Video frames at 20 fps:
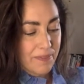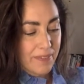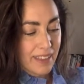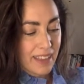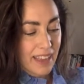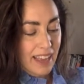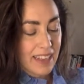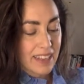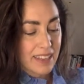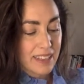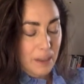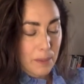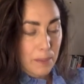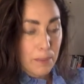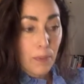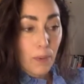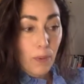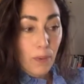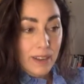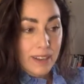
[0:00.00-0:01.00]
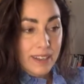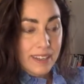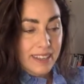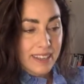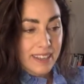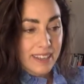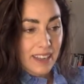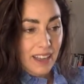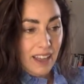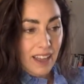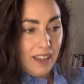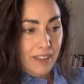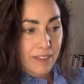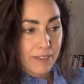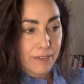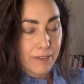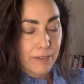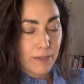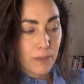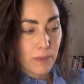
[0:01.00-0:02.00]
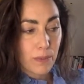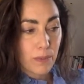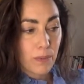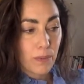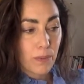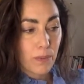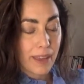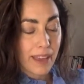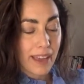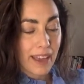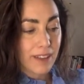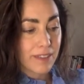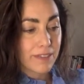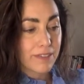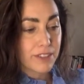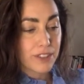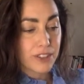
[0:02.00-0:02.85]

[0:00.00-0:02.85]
at some point in life, we have to